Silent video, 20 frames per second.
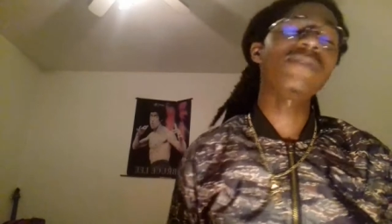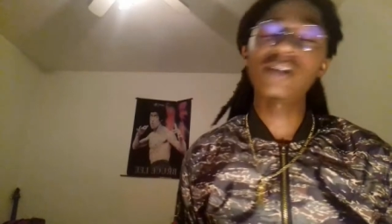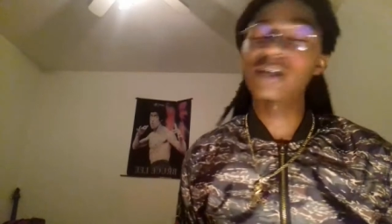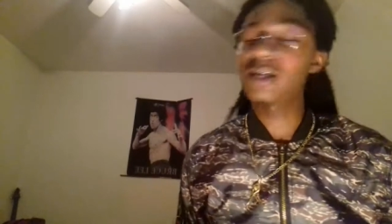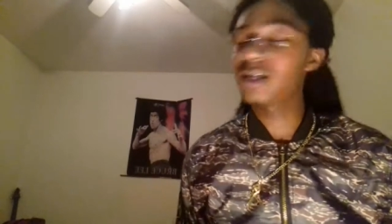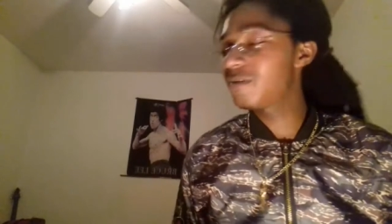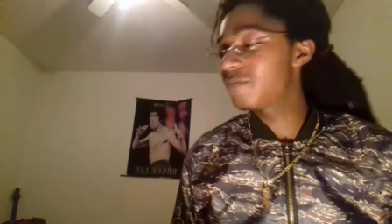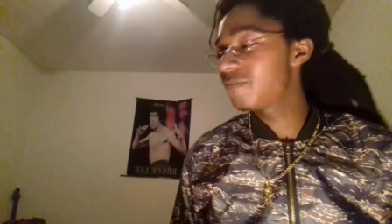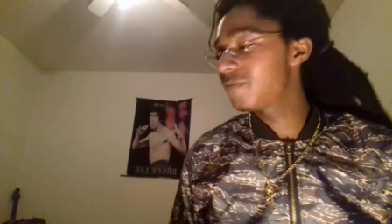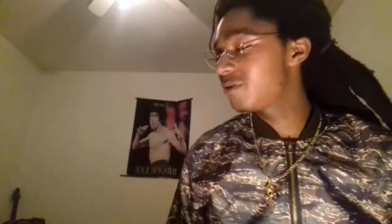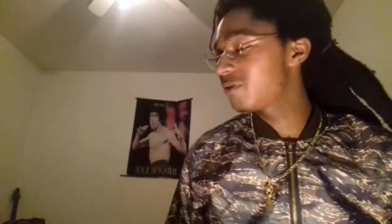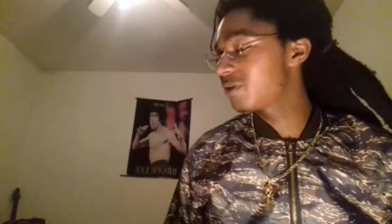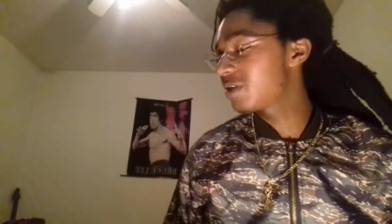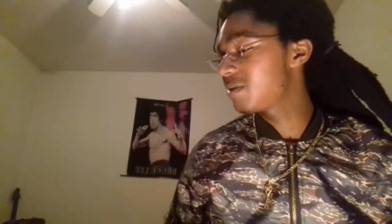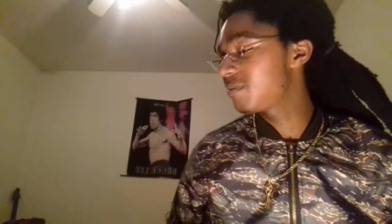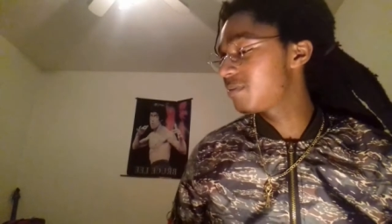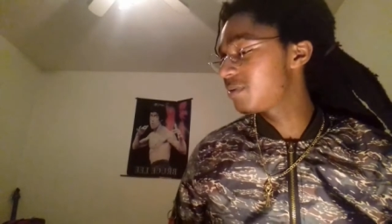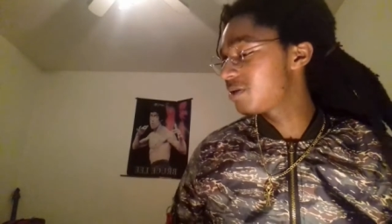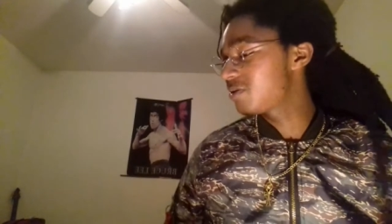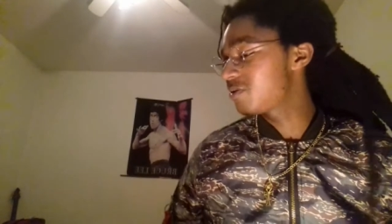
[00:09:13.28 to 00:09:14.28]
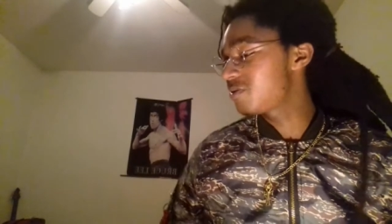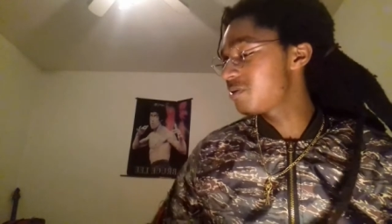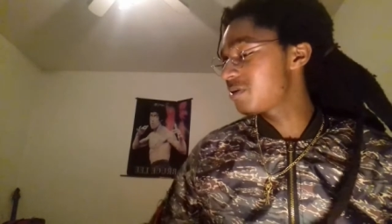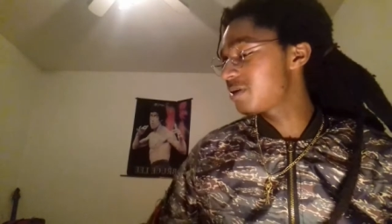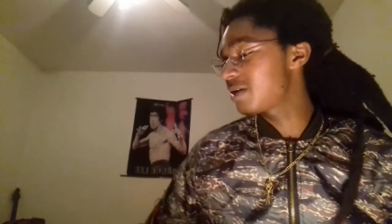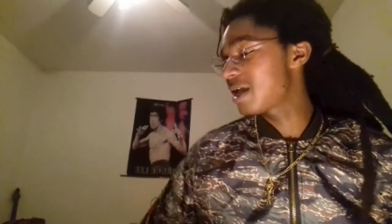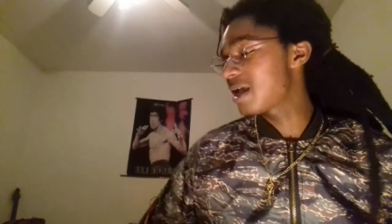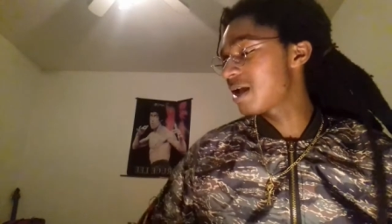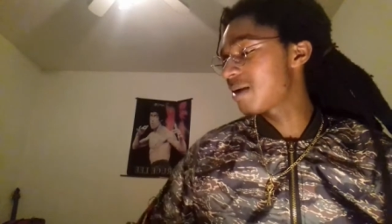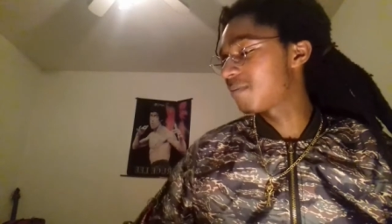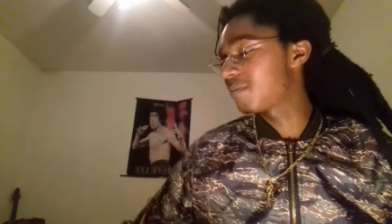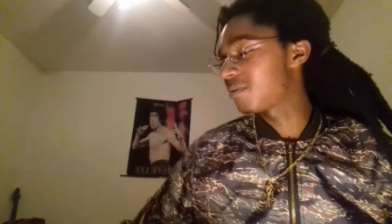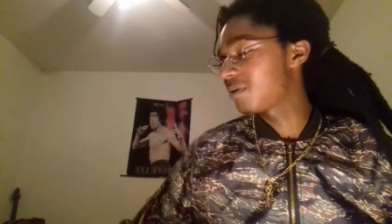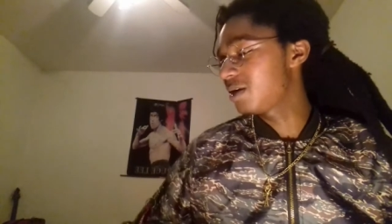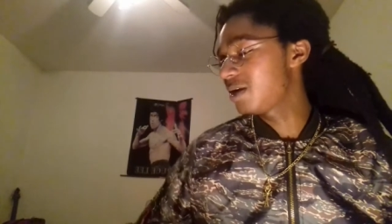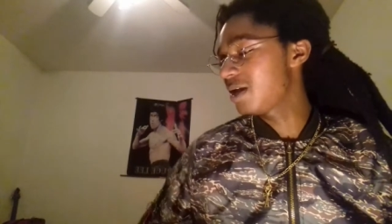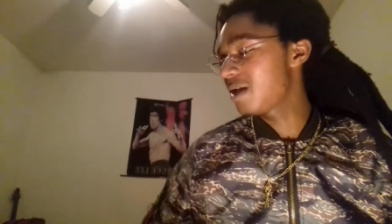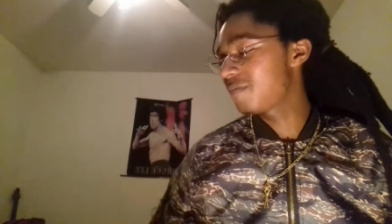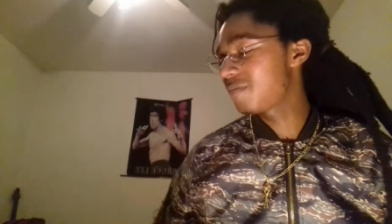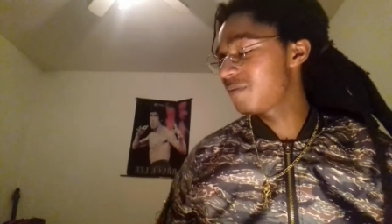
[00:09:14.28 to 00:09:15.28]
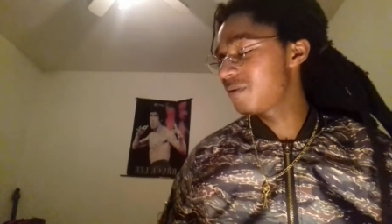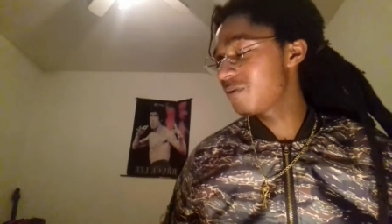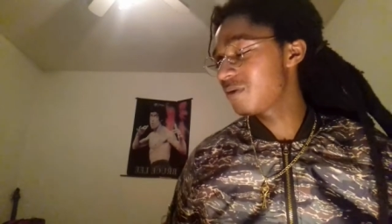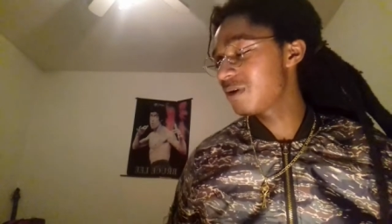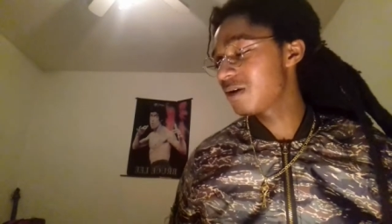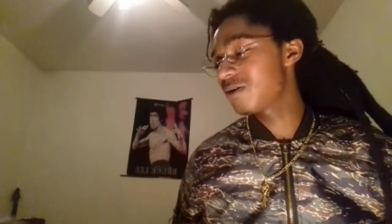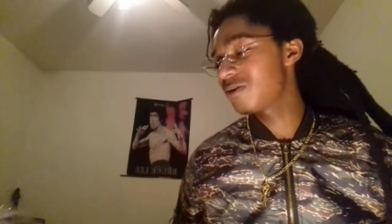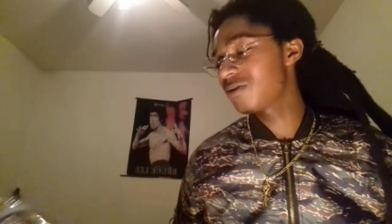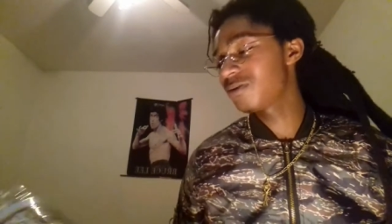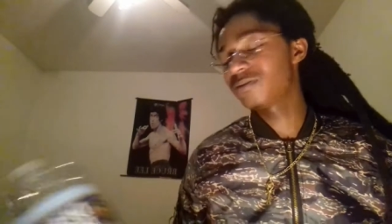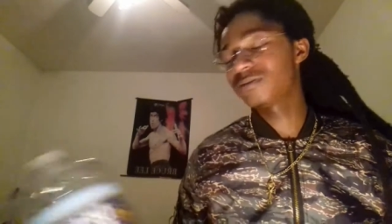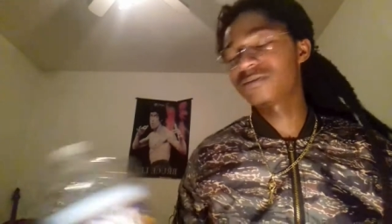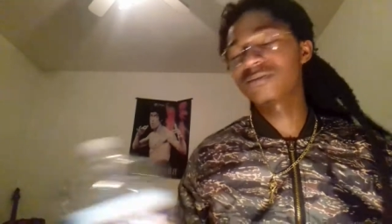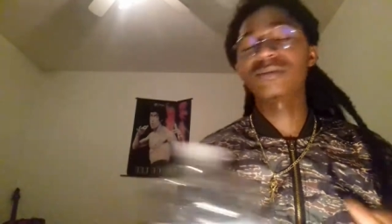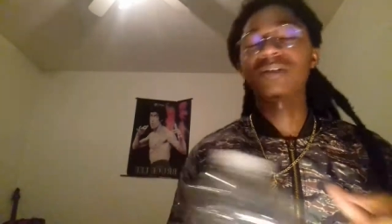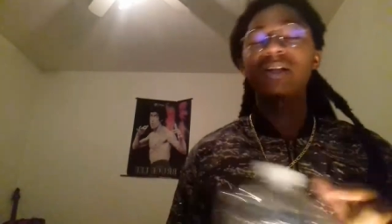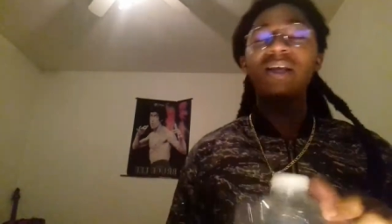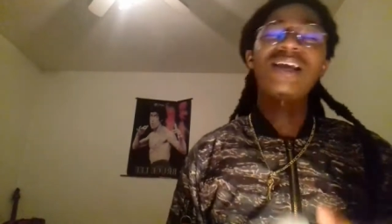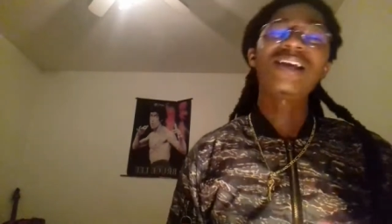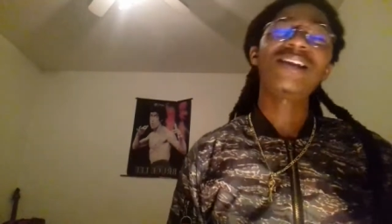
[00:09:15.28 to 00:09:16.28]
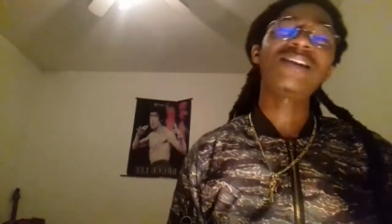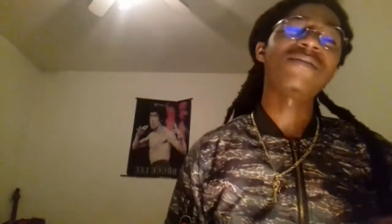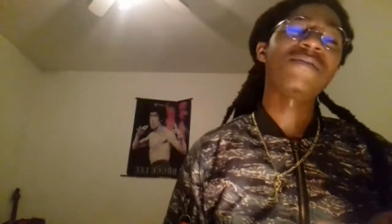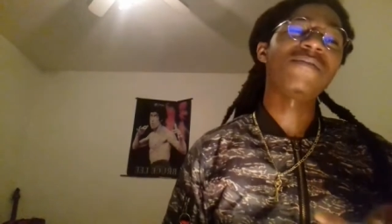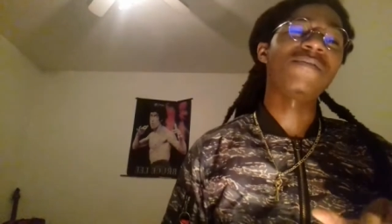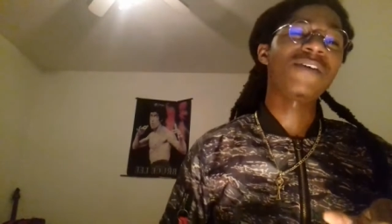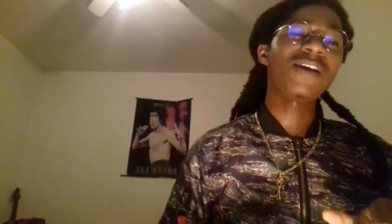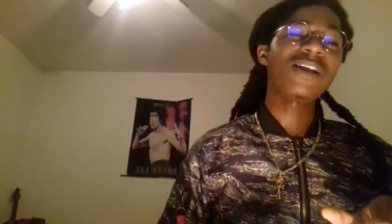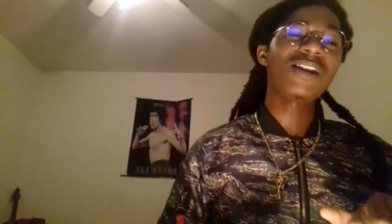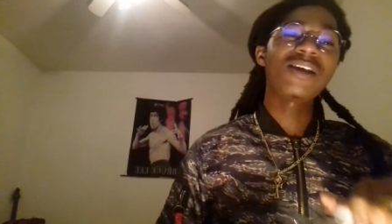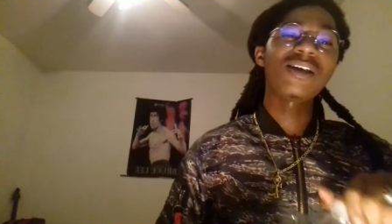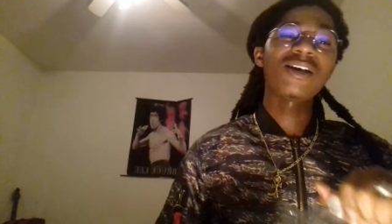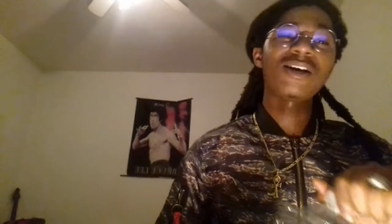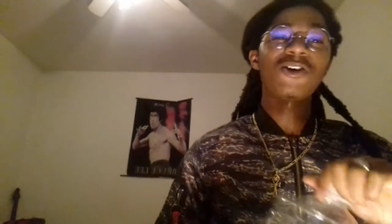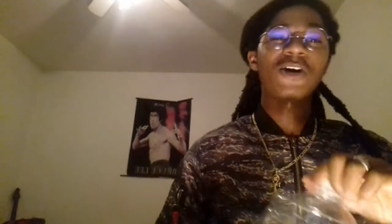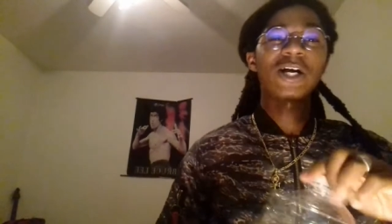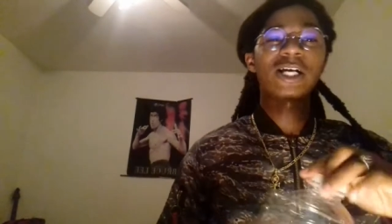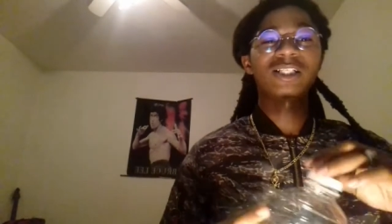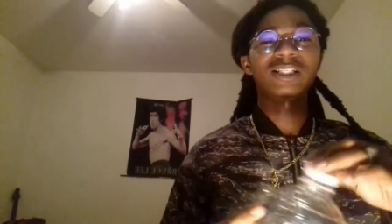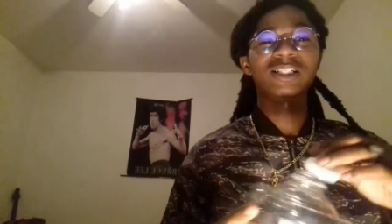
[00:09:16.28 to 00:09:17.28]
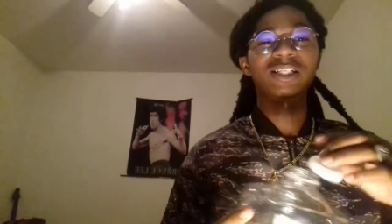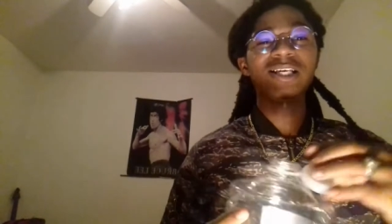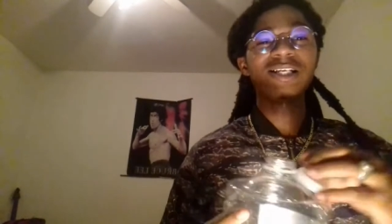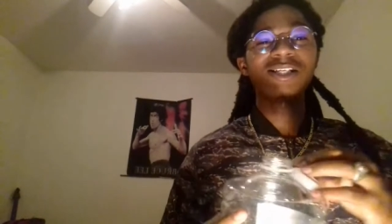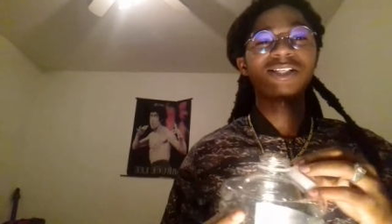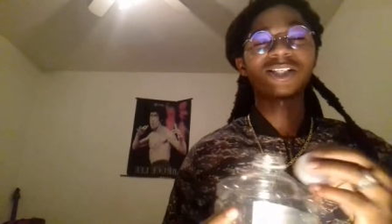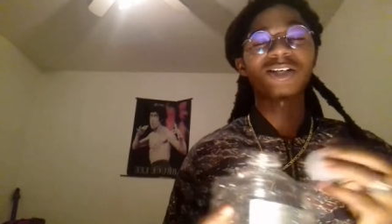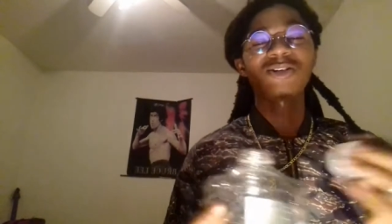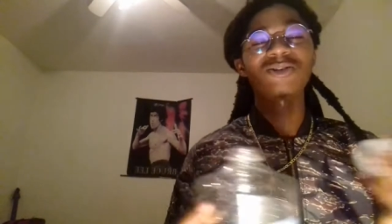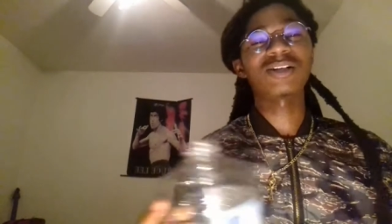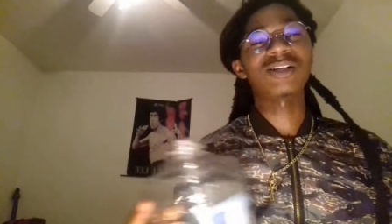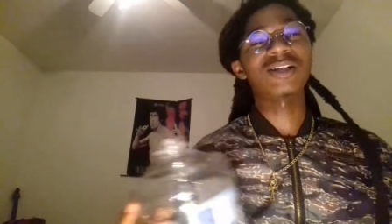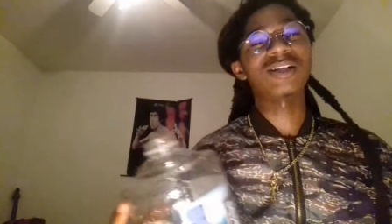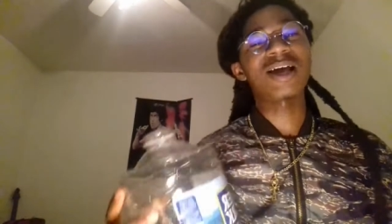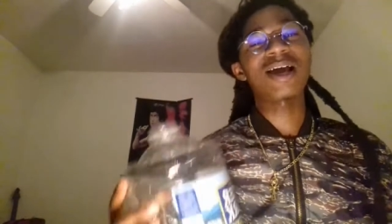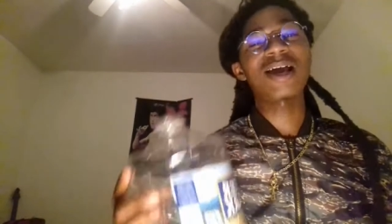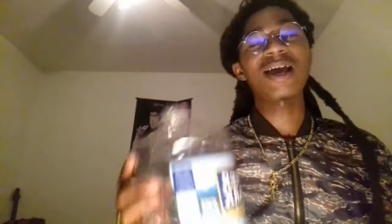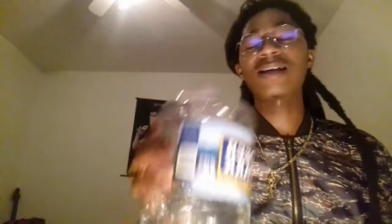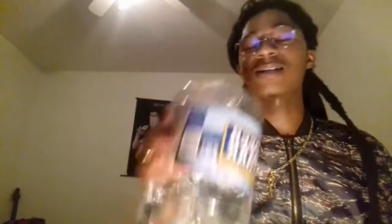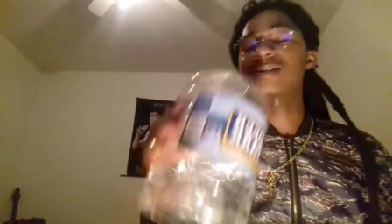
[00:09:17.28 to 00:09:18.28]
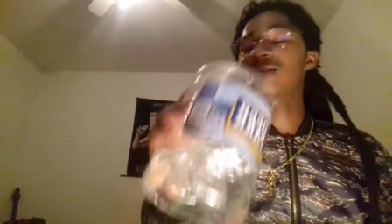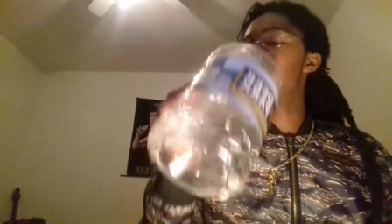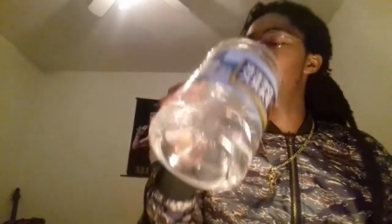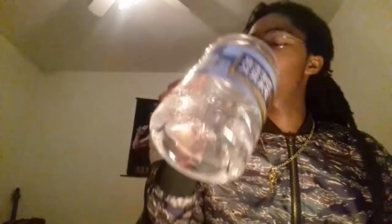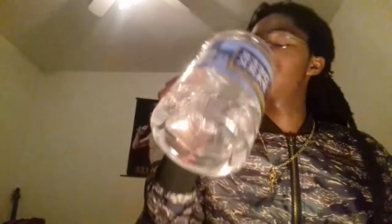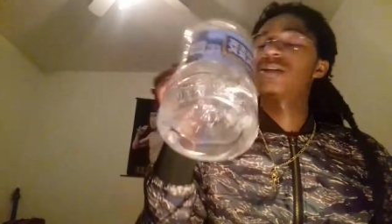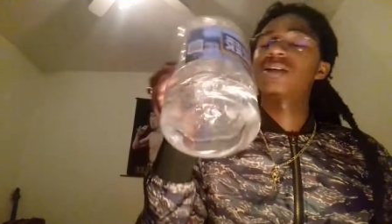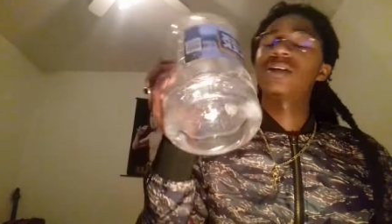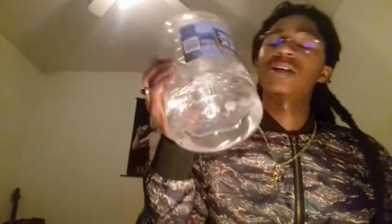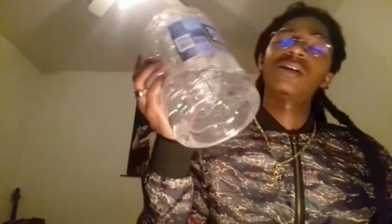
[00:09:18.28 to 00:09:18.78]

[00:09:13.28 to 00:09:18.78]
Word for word: the fuck NFL keep doing that, bruh? If you gonna end the video, at least show the last...